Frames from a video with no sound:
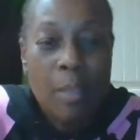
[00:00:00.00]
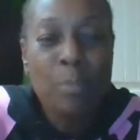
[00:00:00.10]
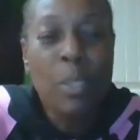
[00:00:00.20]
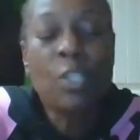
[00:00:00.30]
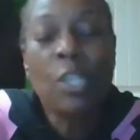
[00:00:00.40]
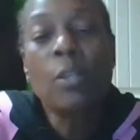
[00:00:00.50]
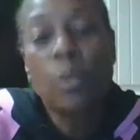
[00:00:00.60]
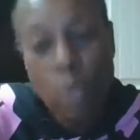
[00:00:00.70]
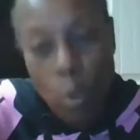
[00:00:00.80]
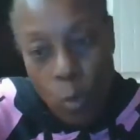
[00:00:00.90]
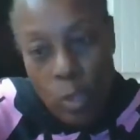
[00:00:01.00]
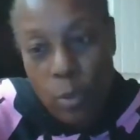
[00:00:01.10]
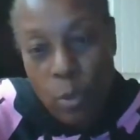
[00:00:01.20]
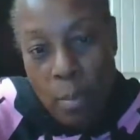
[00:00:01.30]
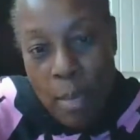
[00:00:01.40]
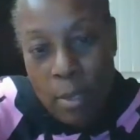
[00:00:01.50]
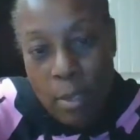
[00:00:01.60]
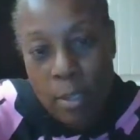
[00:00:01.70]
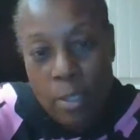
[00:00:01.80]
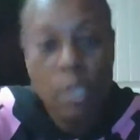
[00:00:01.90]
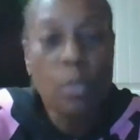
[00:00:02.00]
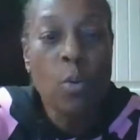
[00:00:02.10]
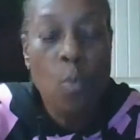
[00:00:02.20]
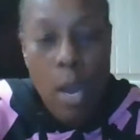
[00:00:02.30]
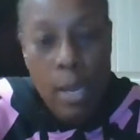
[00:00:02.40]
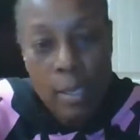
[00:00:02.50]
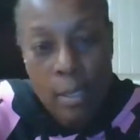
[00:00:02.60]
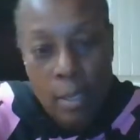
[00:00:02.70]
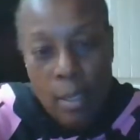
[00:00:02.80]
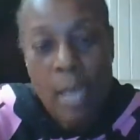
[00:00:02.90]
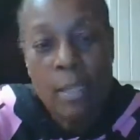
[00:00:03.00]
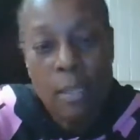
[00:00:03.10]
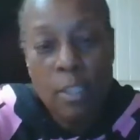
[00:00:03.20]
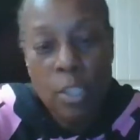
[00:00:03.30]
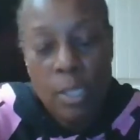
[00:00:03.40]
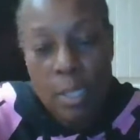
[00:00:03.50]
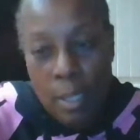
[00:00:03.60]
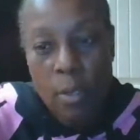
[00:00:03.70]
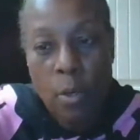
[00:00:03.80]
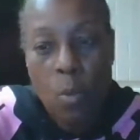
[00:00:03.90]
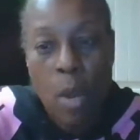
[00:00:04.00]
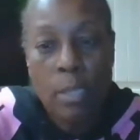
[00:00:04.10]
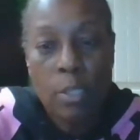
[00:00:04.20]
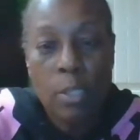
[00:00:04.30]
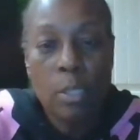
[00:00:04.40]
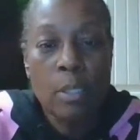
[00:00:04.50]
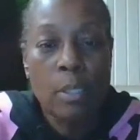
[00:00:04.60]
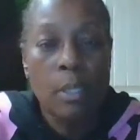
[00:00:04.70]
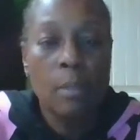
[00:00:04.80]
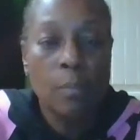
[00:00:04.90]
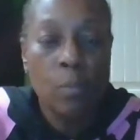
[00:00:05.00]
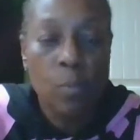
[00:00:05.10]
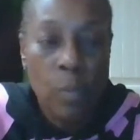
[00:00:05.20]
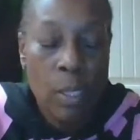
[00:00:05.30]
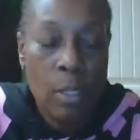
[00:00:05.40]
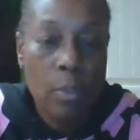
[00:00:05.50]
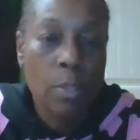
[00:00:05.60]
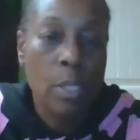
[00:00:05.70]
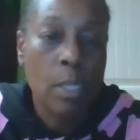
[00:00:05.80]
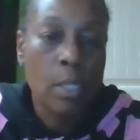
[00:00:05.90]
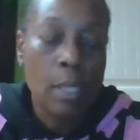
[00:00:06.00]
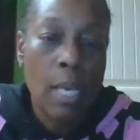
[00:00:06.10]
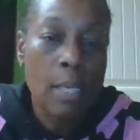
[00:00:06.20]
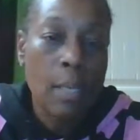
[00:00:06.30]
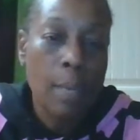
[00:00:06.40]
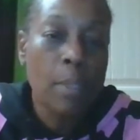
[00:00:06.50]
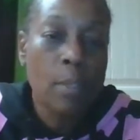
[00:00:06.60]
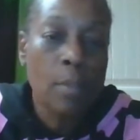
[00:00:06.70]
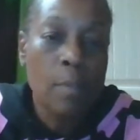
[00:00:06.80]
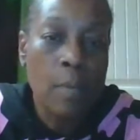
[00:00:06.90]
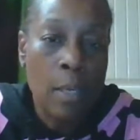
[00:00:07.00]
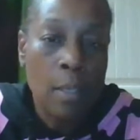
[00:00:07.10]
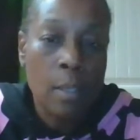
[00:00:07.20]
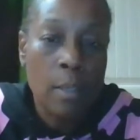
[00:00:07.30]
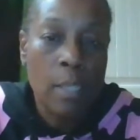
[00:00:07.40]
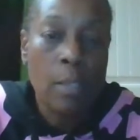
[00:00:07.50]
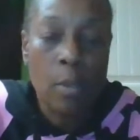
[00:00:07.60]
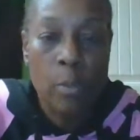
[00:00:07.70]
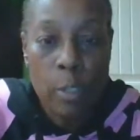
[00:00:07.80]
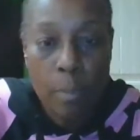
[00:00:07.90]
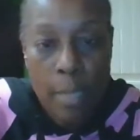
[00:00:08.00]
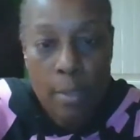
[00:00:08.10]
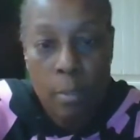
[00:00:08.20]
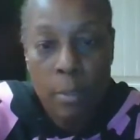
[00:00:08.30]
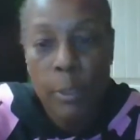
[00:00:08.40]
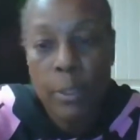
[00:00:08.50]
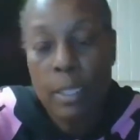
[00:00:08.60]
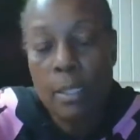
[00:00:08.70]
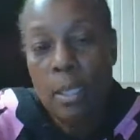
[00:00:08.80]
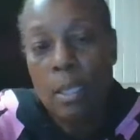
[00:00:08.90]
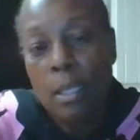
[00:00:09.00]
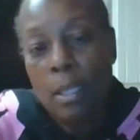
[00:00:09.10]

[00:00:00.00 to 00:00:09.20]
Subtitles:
But she knew no one knew about her. She knew why. I think she did know why. She just didn't understand the dynamics of and her responsibilities.